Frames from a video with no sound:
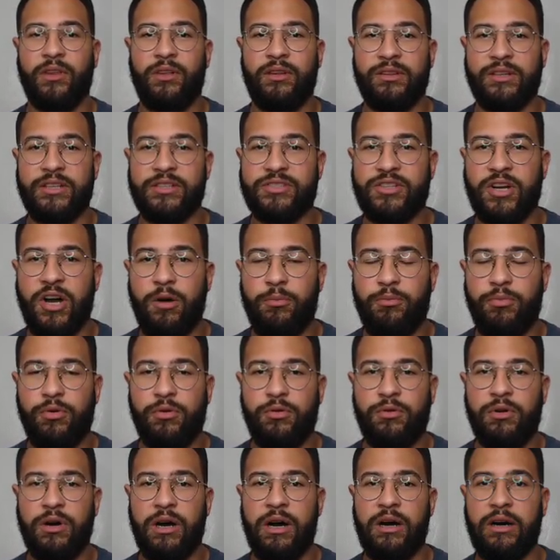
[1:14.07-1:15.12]
this
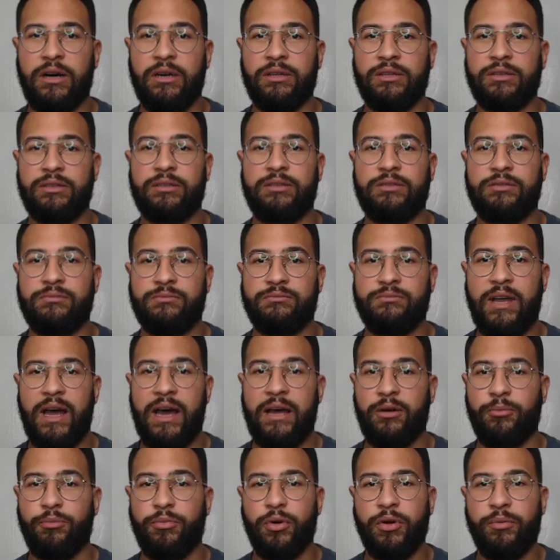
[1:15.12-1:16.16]
couple
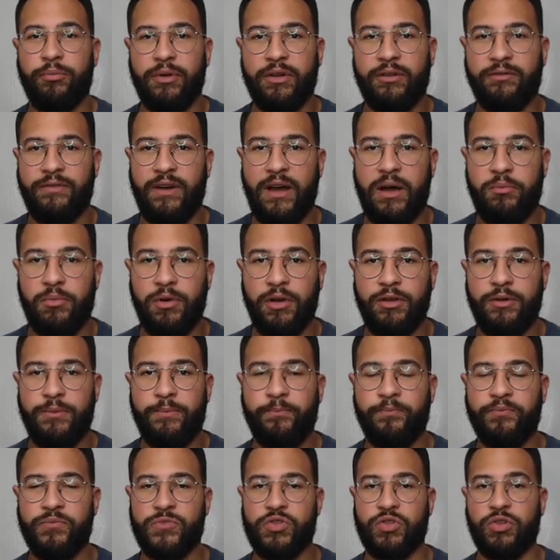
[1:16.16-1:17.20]
had a pretty big family,
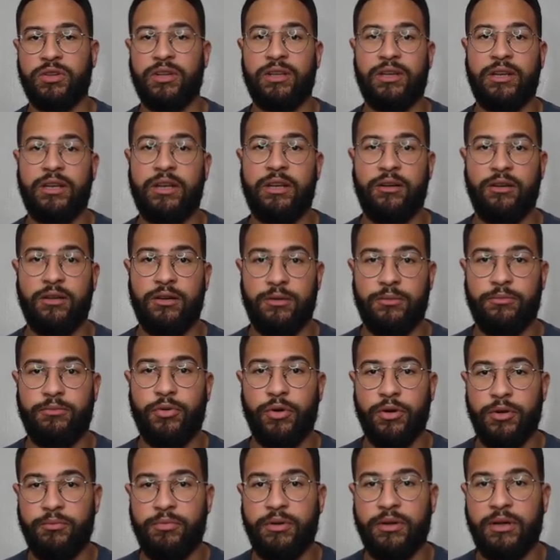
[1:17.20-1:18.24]
so they needed a
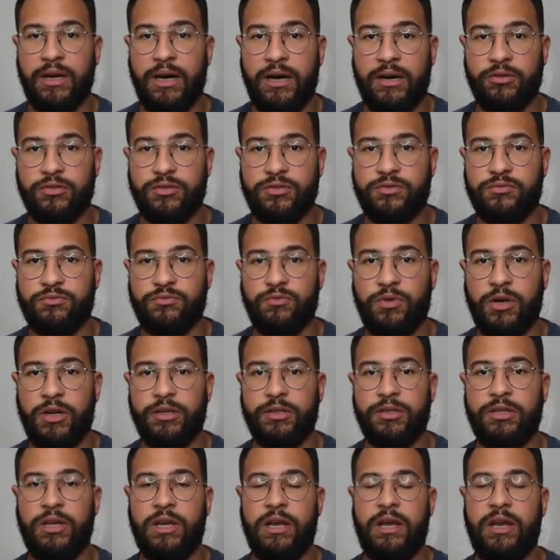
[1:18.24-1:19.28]
pretty big house, right?